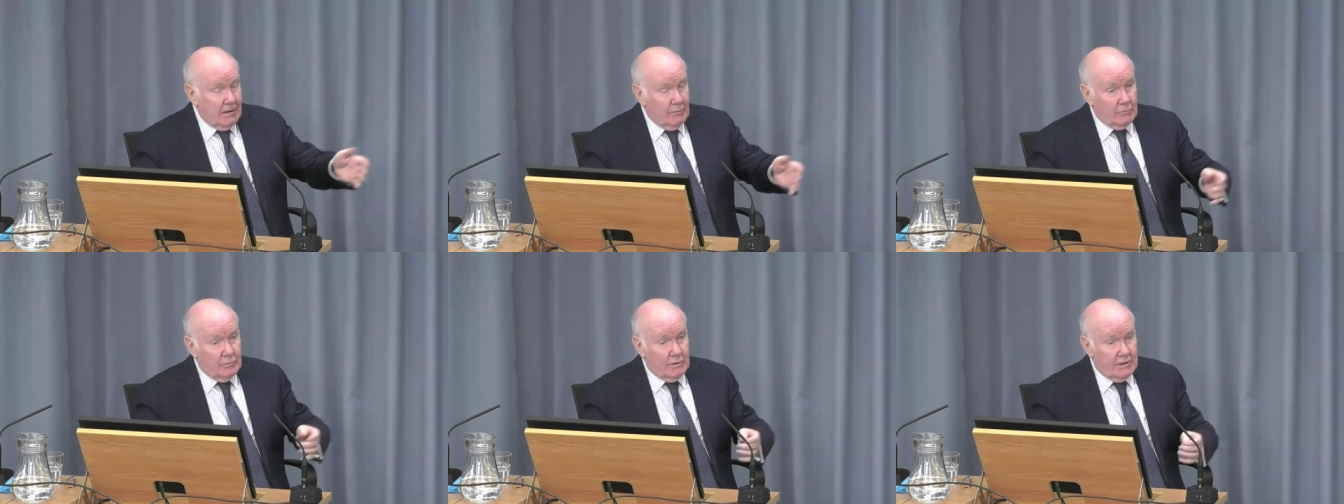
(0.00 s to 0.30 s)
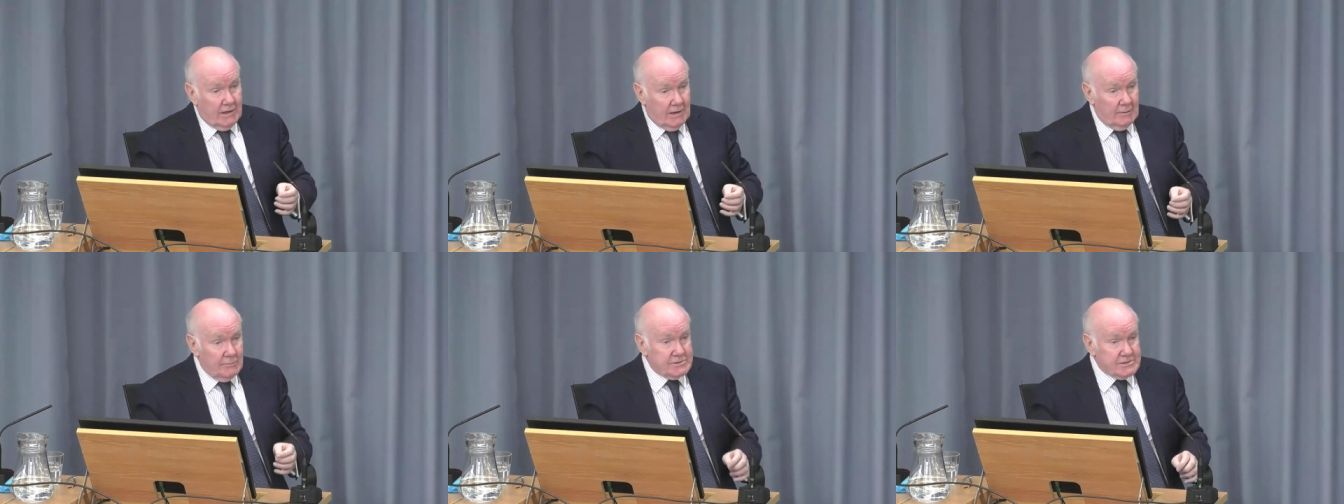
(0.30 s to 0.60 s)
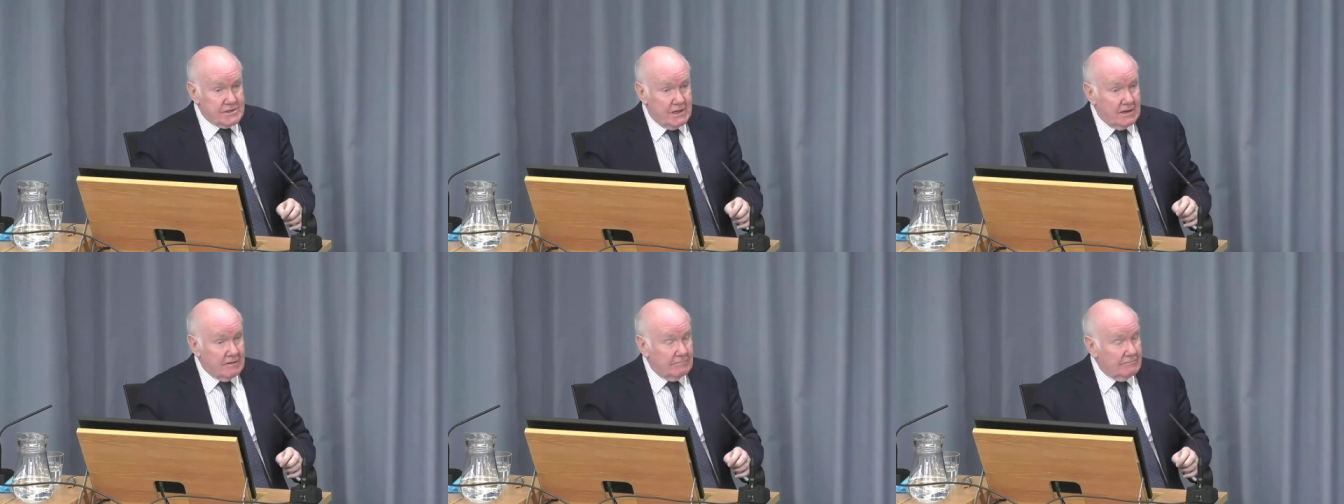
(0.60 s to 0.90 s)
when I
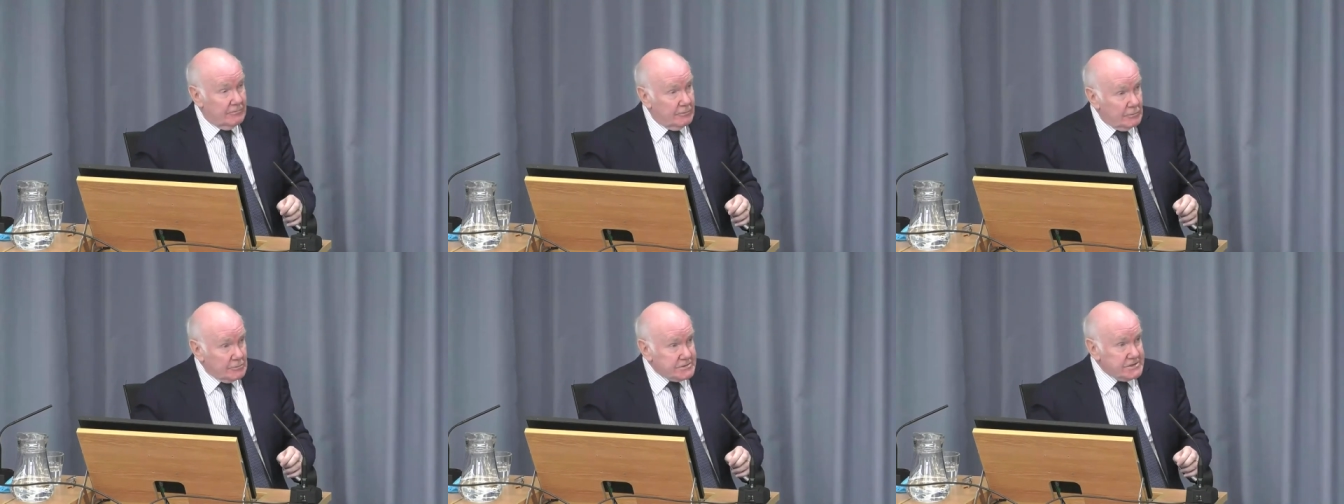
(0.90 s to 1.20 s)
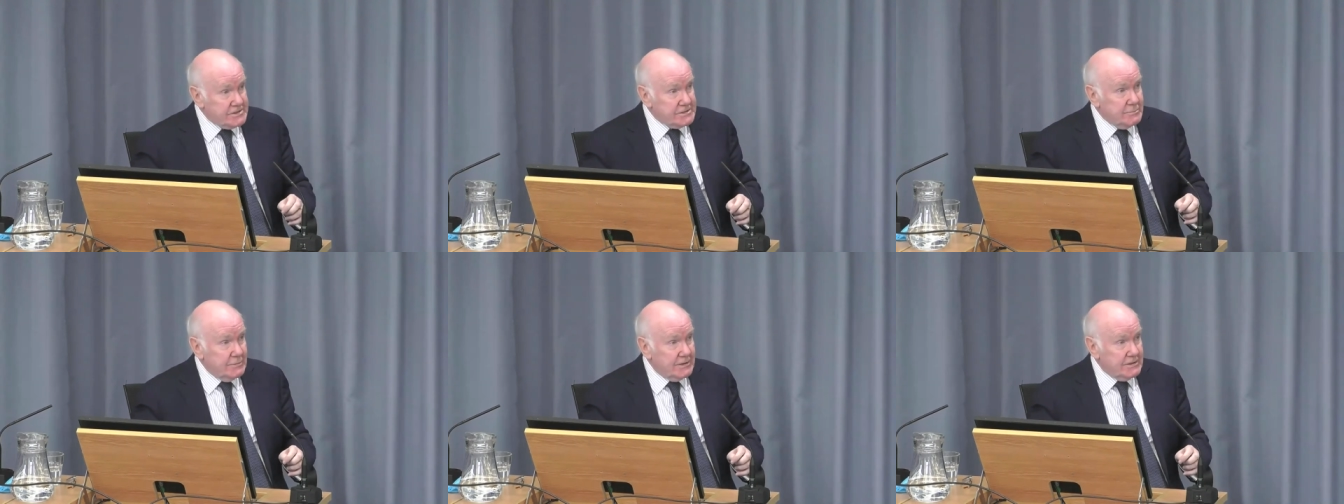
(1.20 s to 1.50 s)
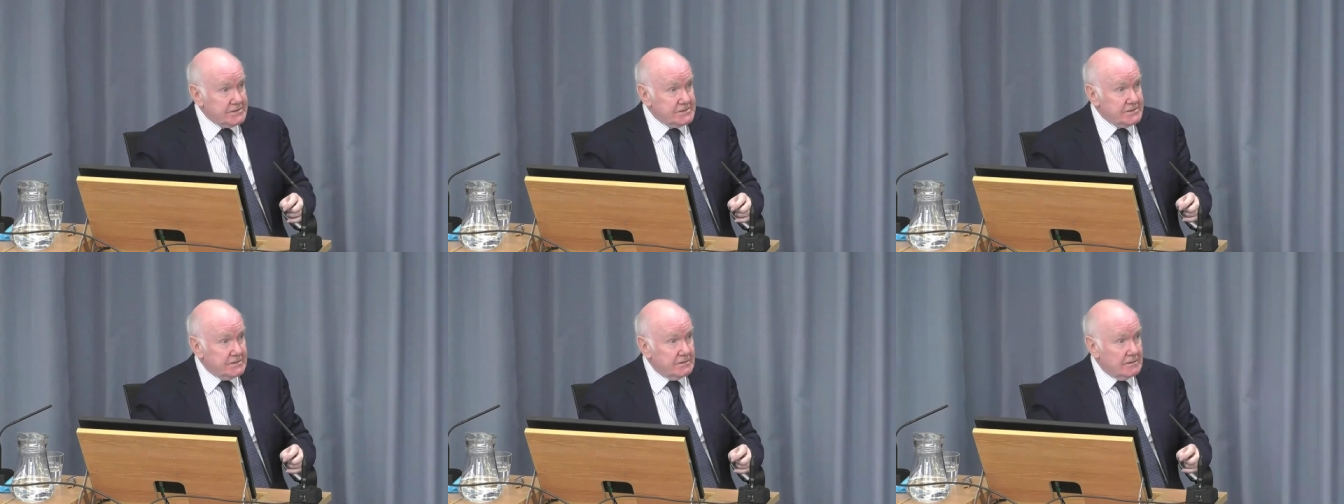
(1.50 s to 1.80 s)
was Armed Forces
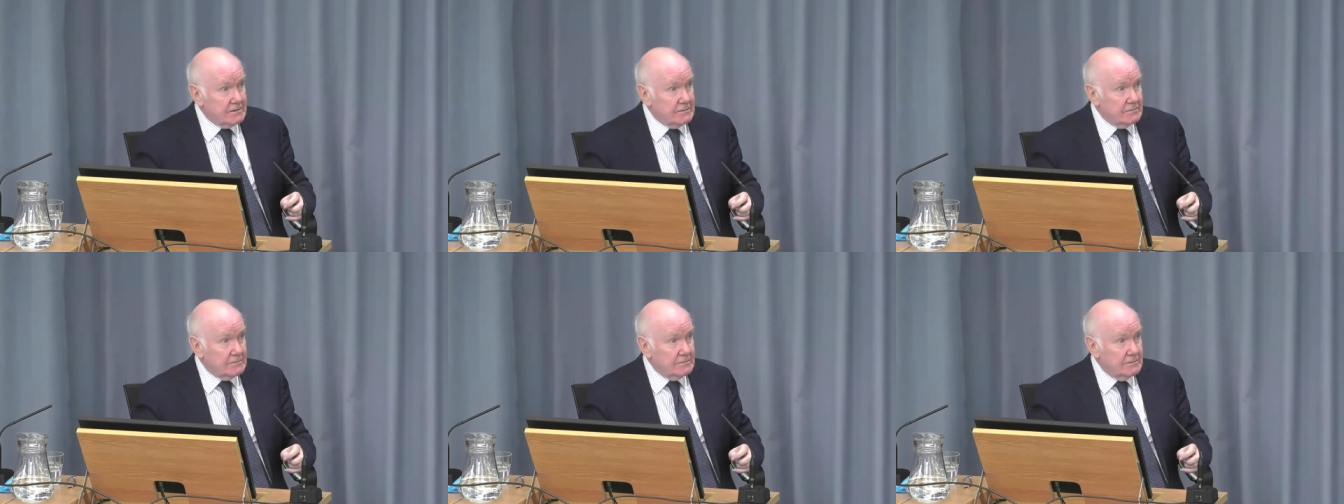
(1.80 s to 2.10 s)
Minister.